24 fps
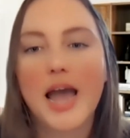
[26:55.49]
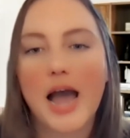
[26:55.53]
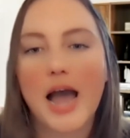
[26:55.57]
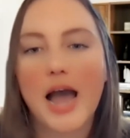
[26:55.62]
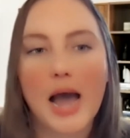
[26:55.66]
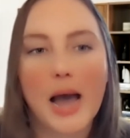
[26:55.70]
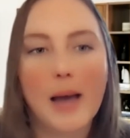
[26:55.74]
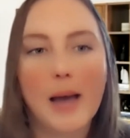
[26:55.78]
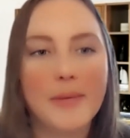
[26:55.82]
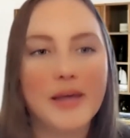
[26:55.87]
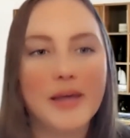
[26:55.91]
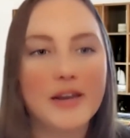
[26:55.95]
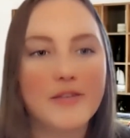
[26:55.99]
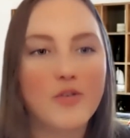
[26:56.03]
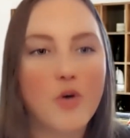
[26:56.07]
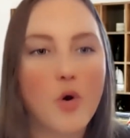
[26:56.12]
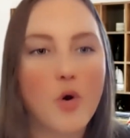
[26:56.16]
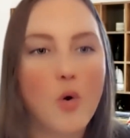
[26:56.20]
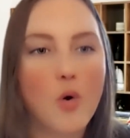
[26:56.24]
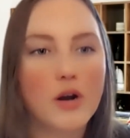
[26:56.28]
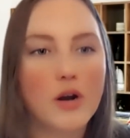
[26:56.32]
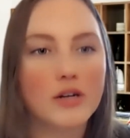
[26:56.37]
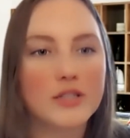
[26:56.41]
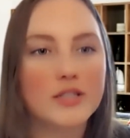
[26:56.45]
And of
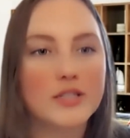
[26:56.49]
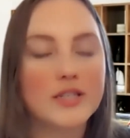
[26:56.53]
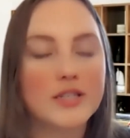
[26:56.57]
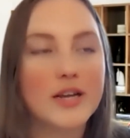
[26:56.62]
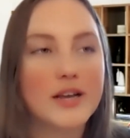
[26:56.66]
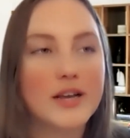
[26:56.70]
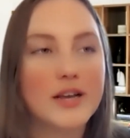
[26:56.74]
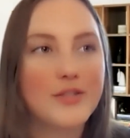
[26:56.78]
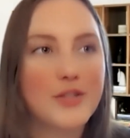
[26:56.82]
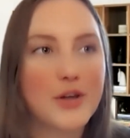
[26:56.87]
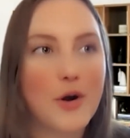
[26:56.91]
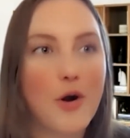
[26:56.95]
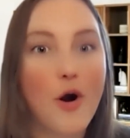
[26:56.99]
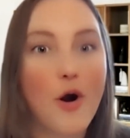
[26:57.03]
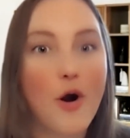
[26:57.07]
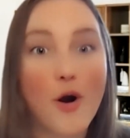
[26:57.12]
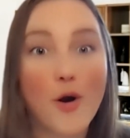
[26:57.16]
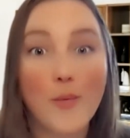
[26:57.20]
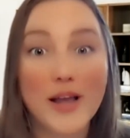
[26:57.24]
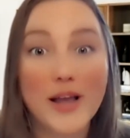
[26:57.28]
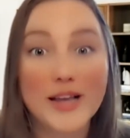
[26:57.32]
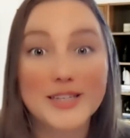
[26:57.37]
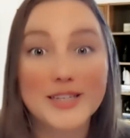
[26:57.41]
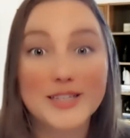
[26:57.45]
course, there
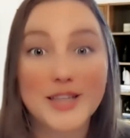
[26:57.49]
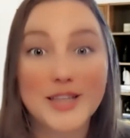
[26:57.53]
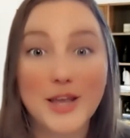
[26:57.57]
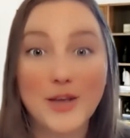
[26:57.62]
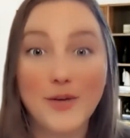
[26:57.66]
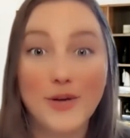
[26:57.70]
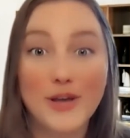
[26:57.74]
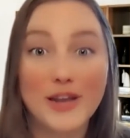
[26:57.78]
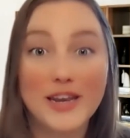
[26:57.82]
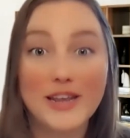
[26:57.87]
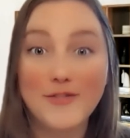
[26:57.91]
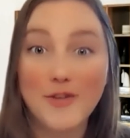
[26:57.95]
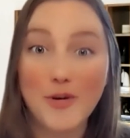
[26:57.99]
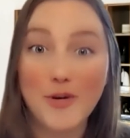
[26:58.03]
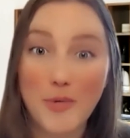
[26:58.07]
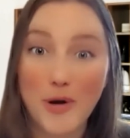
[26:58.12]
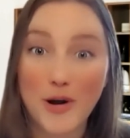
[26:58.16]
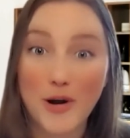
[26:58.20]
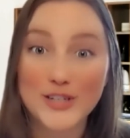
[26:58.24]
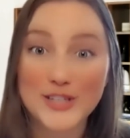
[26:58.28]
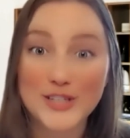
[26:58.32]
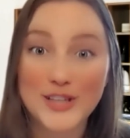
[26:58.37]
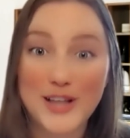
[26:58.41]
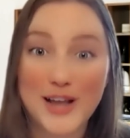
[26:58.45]
are ways that you can even
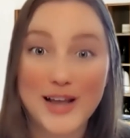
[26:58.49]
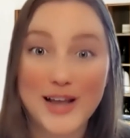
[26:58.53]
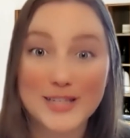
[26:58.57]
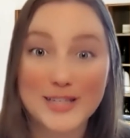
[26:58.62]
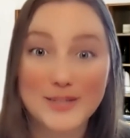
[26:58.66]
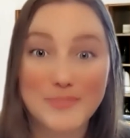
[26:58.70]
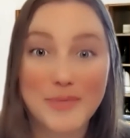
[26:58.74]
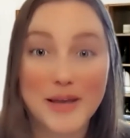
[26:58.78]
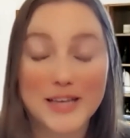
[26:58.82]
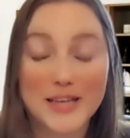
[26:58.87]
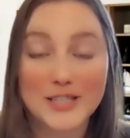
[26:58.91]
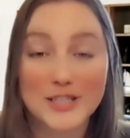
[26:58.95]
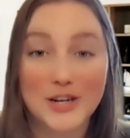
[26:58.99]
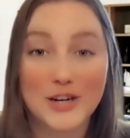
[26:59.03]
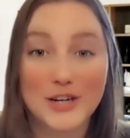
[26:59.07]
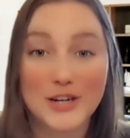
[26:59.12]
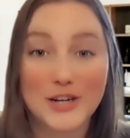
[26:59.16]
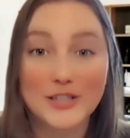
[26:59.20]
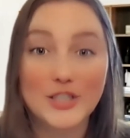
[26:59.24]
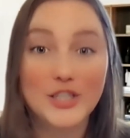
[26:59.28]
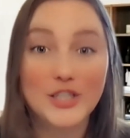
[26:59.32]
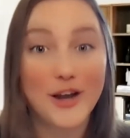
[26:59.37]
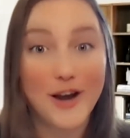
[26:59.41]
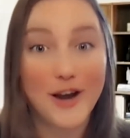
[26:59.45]
personalize based
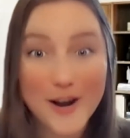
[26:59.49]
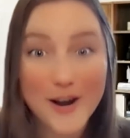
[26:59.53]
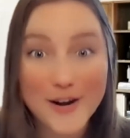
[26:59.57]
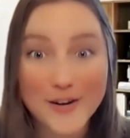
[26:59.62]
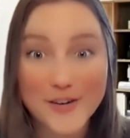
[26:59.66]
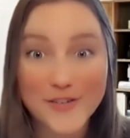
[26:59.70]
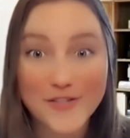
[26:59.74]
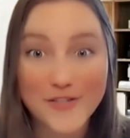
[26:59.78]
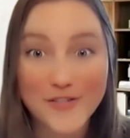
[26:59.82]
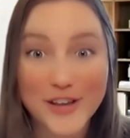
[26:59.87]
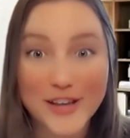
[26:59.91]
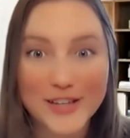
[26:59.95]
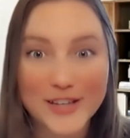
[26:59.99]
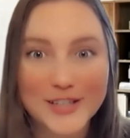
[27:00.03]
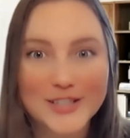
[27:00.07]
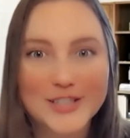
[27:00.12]
on geography.